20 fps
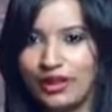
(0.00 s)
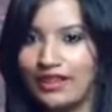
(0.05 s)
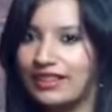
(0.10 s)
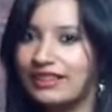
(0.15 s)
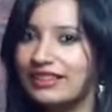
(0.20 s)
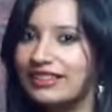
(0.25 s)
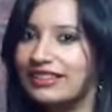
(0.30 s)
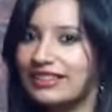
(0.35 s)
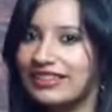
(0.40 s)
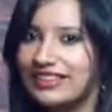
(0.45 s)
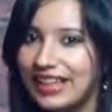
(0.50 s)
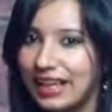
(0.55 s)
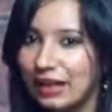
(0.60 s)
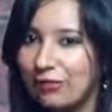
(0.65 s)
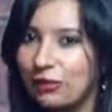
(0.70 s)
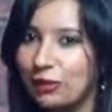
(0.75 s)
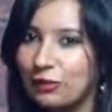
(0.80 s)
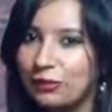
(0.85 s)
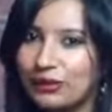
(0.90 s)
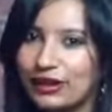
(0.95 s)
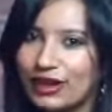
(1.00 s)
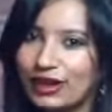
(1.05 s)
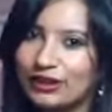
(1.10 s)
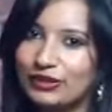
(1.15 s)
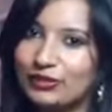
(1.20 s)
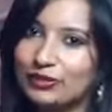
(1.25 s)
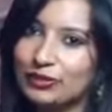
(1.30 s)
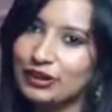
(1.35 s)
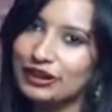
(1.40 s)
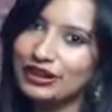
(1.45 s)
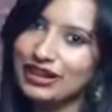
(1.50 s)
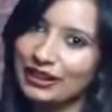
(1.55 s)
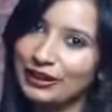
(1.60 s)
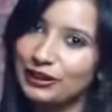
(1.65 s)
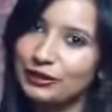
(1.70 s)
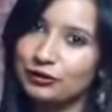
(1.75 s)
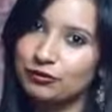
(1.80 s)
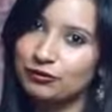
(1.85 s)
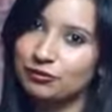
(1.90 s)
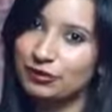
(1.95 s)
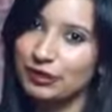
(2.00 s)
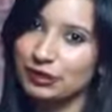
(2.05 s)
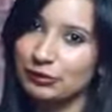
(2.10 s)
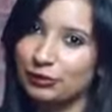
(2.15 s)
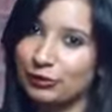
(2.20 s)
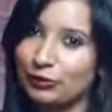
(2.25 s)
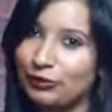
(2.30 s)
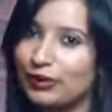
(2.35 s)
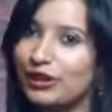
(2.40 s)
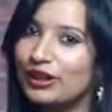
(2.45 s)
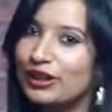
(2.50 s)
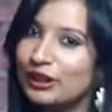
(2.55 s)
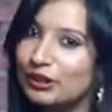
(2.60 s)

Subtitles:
The same applies for negative people.